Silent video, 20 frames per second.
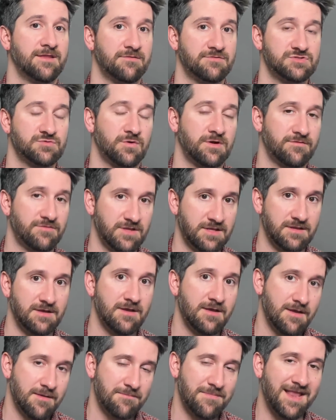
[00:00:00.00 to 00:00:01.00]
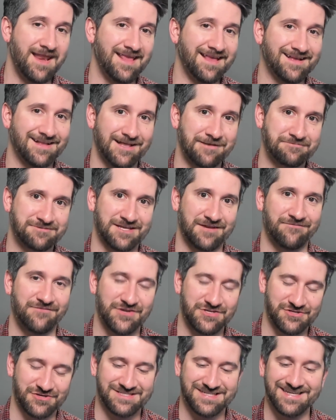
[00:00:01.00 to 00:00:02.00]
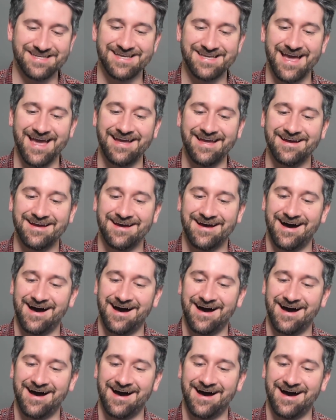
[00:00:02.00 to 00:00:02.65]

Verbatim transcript: That was one of the many clips that featured TK.